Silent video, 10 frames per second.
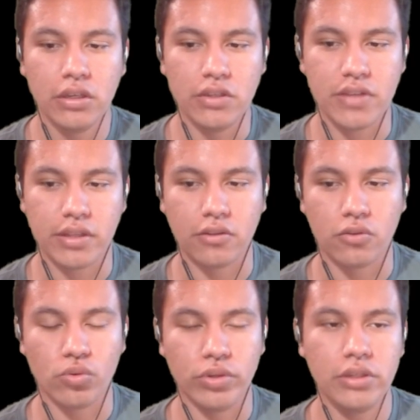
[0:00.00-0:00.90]
is that the
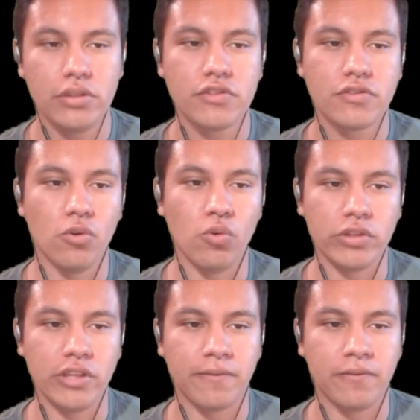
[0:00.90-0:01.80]
Greeks
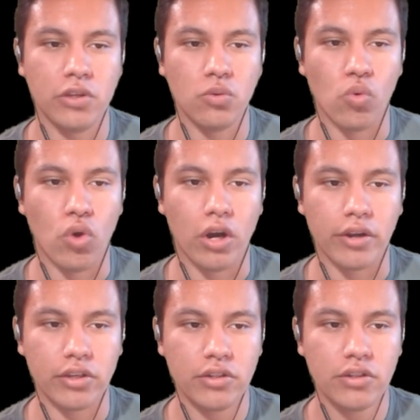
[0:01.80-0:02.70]
definitely
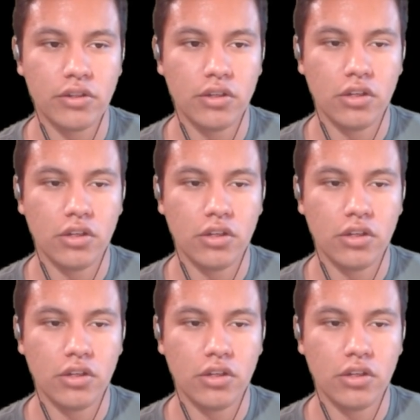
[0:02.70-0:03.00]
wanted,